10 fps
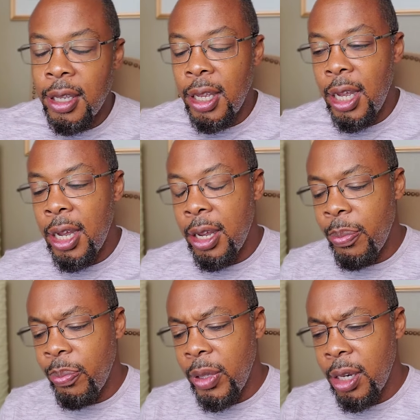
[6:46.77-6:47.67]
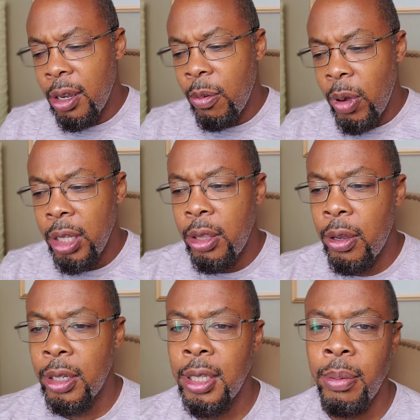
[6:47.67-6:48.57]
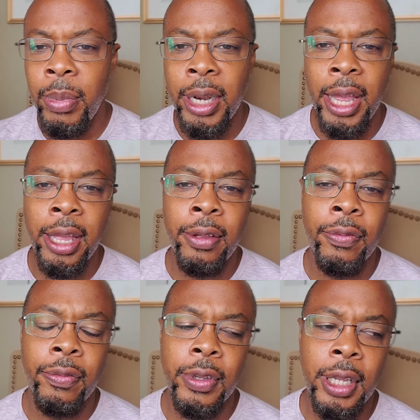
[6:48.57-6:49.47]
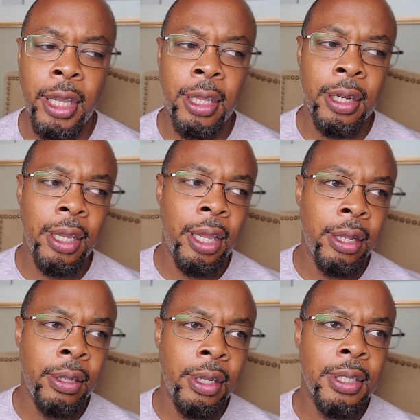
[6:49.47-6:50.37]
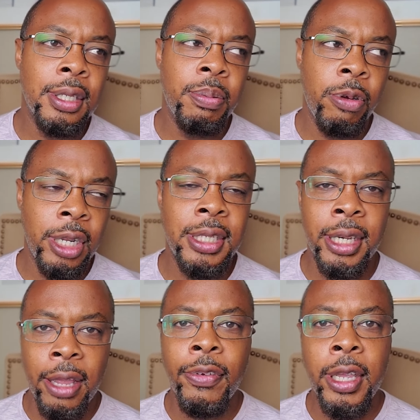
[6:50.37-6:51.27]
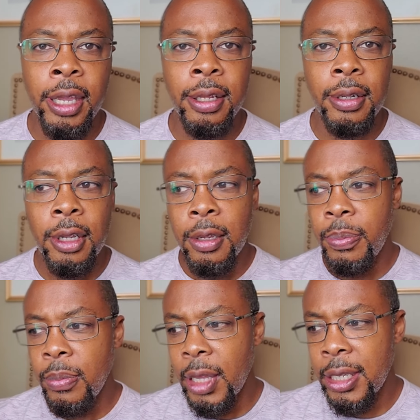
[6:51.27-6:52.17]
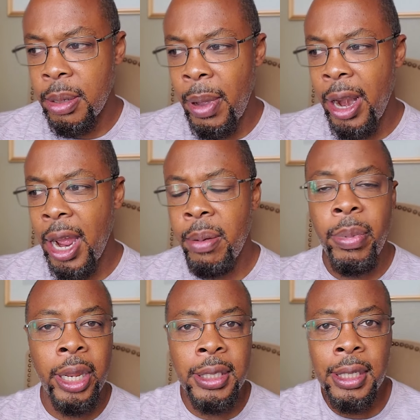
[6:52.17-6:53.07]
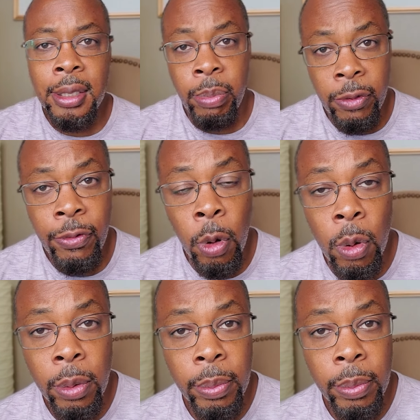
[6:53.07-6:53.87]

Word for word: Um, you know, one thought that men have, and and this is pretty significant, is about our ability to perform.